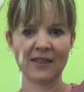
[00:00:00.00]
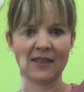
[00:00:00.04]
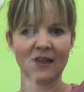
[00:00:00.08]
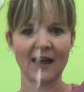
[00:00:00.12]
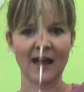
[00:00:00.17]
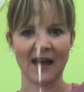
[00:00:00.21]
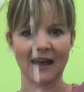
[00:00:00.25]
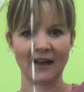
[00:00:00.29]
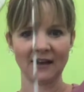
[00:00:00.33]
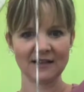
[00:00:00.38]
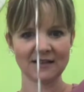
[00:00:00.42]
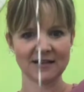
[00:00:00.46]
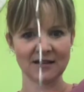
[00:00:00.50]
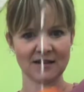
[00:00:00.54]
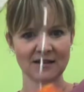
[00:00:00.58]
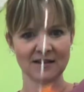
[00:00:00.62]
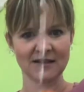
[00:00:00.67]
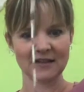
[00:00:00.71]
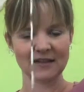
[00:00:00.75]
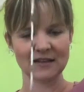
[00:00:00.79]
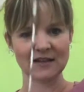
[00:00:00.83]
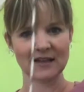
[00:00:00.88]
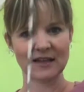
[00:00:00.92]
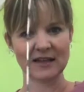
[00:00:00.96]
that
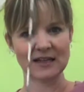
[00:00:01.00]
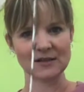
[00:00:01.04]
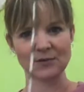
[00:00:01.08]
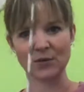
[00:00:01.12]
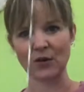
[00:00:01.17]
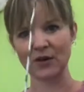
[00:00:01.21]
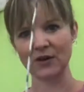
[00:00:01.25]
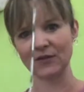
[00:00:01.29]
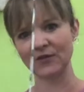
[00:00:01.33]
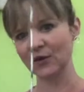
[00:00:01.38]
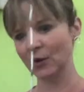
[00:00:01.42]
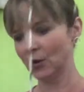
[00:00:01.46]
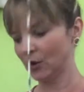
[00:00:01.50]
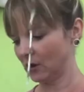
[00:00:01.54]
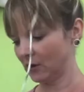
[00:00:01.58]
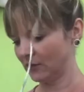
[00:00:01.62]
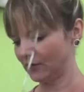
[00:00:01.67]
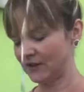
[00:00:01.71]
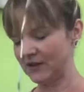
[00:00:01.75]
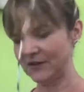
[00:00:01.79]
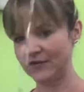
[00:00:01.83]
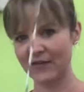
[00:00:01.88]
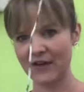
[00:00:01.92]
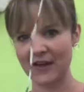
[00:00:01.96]
is one of your
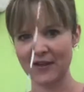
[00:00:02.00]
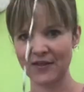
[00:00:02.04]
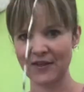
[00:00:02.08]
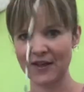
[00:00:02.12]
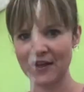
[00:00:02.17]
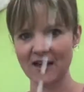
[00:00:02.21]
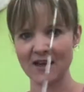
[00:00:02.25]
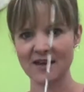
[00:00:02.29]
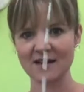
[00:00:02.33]
lovely feather